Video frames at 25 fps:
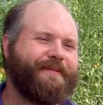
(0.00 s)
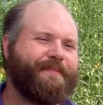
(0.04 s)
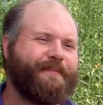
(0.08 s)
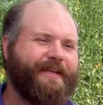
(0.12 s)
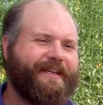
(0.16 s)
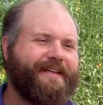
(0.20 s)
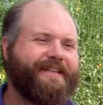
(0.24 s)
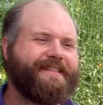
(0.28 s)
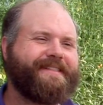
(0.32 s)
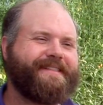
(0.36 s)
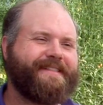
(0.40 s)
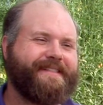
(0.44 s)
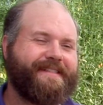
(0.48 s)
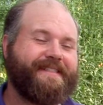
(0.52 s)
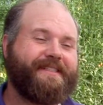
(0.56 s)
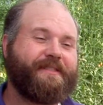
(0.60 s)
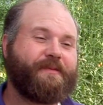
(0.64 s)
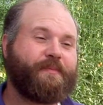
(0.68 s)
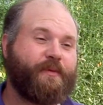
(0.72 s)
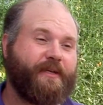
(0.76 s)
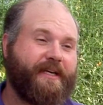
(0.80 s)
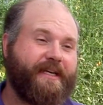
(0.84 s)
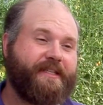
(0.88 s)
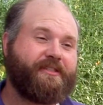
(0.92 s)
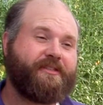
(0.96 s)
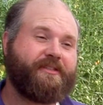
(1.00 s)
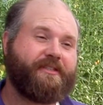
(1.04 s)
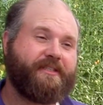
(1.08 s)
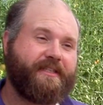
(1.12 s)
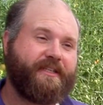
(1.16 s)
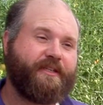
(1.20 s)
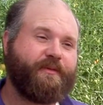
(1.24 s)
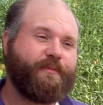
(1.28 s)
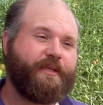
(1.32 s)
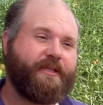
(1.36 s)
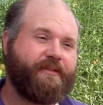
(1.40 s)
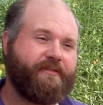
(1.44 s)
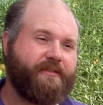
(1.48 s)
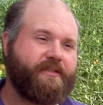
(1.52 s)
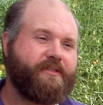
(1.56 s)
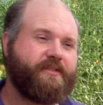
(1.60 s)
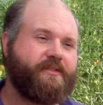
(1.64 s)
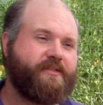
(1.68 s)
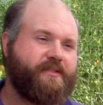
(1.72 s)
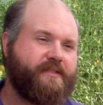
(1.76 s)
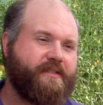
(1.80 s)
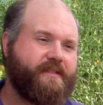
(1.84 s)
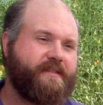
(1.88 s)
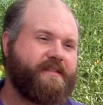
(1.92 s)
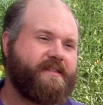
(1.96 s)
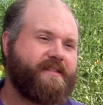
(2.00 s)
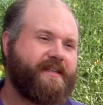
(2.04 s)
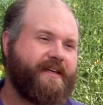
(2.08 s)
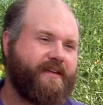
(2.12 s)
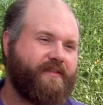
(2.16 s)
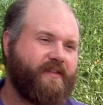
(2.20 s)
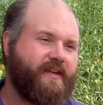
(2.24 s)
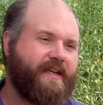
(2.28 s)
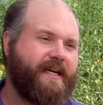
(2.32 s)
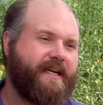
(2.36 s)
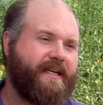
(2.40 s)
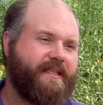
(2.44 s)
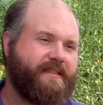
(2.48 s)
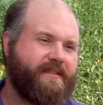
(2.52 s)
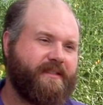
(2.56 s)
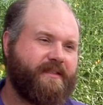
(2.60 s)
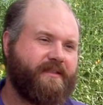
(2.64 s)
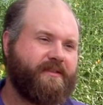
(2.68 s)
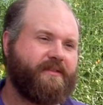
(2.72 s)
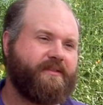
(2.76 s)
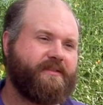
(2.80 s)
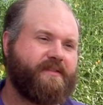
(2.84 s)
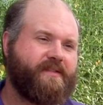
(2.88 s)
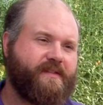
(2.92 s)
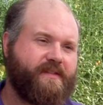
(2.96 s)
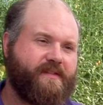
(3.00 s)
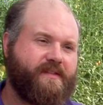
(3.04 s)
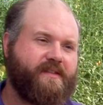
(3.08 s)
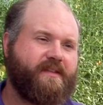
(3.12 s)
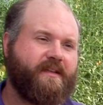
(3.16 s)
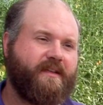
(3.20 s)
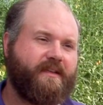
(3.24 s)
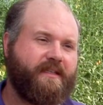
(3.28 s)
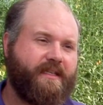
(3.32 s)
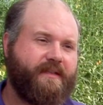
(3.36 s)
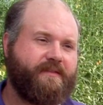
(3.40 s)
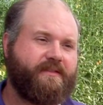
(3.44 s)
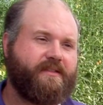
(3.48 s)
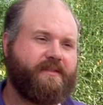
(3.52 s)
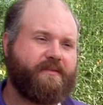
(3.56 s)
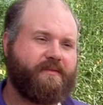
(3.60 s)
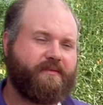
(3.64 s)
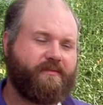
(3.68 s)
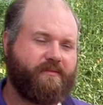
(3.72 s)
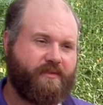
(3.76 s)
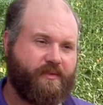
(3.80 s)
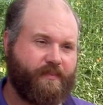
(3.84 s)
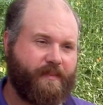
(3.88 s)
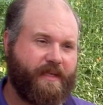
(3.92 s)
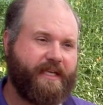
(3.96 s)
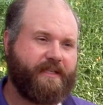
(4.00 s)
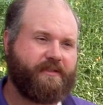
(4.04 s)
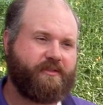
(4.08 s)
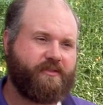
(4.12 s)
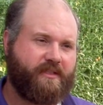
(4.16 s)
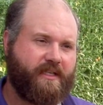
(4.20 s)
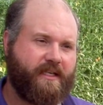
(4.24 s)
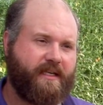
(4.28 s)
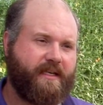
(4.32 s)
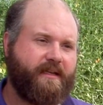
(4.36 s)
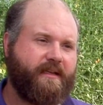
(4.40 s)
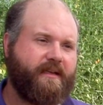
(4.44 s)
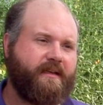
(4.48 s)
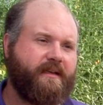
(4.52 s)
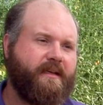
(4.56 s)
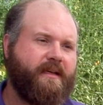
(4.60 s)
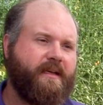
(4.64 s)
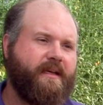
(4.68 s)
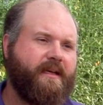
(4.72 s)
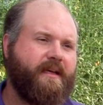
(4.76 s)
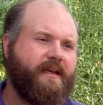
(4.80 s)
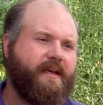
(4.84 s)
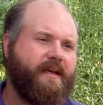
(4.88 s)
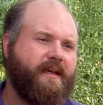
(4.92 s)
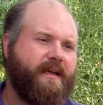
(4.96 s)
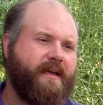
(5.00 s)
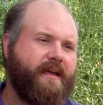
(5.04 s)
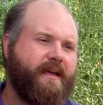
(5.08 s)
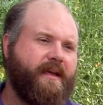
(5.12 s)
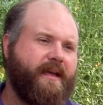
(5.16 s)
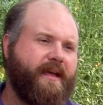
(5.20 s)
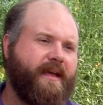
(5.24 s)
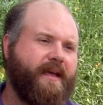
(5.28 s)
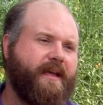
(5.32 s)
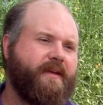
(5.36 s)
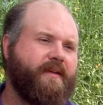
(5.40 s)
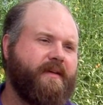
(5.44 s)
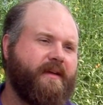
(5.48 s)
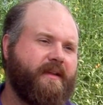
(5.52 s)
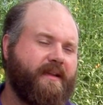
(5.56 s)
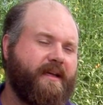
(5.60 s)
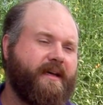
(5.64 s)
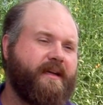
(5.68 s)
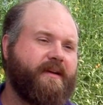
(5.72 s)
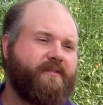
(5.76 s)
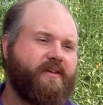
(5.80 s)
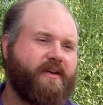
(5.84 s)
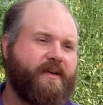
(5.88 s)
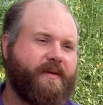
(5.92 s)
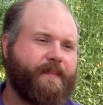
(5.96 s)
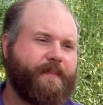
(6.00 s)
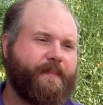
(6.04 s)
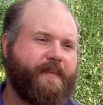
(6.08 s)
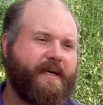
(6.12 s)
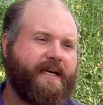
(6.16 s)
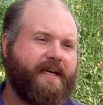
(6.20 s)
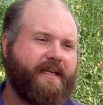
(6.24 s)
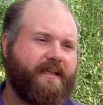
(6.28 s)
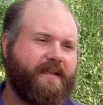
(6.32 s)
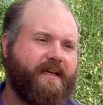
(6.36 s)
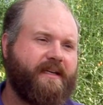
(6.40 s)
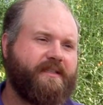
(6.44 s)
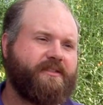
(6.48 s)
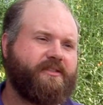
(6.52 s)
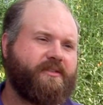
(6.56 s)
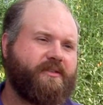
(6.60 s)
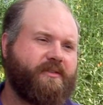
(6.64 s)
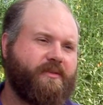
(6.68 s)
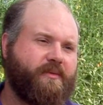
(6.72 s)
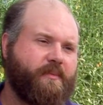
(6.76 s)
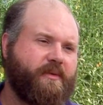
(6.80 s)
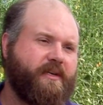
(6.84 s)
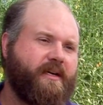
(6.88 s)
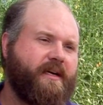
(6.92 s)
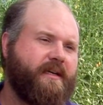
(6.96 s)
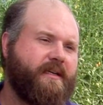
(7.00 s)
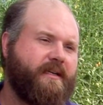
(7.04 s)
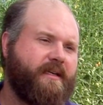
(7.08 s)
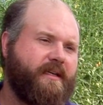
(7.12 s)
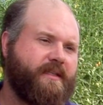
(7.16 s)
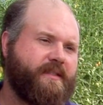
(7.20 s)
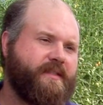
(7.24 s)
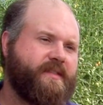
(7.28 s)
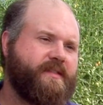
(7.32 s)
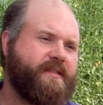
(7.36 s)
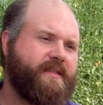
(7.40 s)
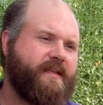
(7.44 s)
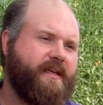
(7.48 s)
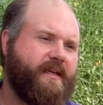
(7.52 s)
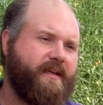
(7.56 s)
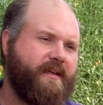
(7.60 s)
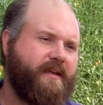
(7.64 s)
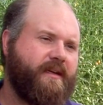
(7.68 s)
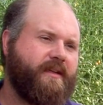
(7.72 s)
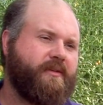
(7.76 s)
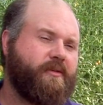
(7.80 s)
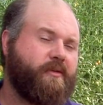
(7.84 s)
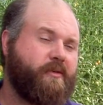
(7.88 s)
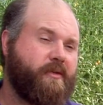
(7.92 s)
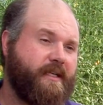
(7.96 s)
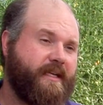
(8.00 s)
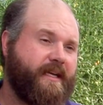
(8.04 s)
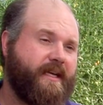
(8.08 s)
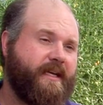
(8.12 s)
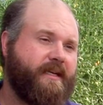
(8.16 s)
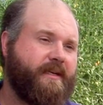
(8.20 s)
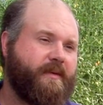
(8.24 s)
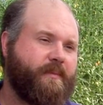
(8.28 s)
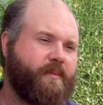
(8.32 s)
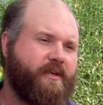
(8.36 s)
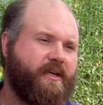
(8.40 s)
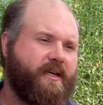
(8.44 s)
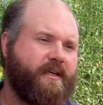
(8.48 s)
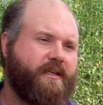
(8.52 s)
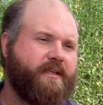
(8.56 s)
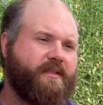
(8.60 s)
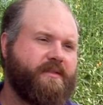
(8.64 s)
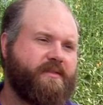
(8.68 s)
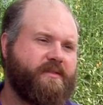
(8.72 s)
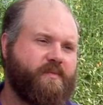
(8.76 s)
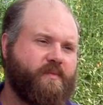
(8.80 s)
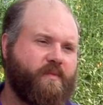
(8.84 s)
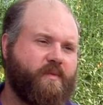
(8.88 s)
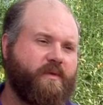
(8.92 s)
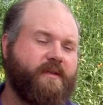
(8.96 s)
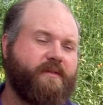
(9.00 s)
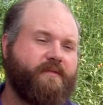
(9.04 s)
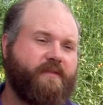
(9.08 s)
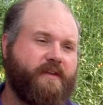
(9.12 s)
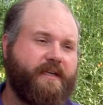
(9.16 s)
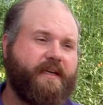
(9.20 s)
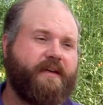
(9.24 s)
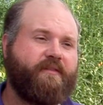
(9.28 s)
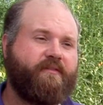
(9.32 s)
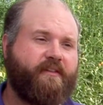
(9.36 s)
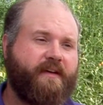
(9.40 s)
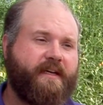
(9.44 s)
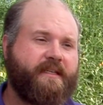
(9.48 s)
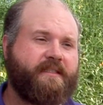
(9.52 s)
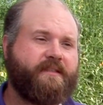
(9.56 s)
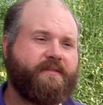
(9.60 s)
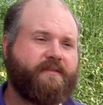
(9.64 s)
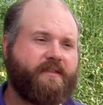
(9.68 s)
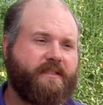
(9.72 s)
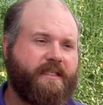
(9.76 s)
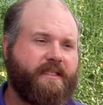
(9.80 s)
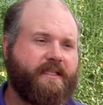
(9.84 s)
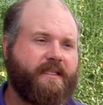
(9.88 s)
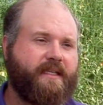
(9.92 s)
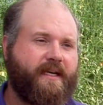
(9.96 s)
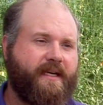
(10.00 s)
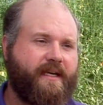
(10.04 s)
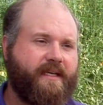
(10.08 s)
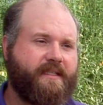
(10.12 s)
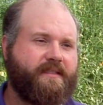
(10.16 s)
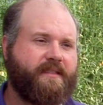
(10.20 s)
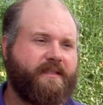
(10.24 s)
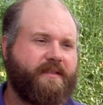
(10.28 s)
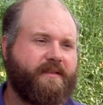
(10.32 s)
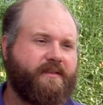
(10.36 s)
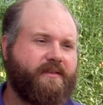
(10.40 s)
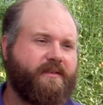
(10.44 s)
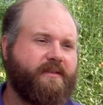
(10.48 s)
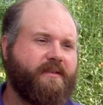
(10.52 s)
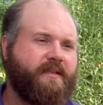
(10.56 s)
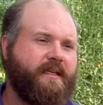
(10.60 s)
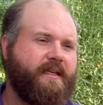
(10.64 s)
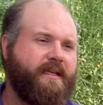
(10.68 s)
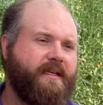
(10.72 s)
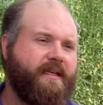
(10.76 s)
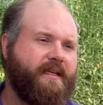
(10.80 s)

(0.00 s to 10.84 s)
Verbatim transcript: Because disease pressure can be reduced inside of a high tunnel since the leaves remain dry, and a lot of our biological products and other organic products work very effectively in the high tunnel,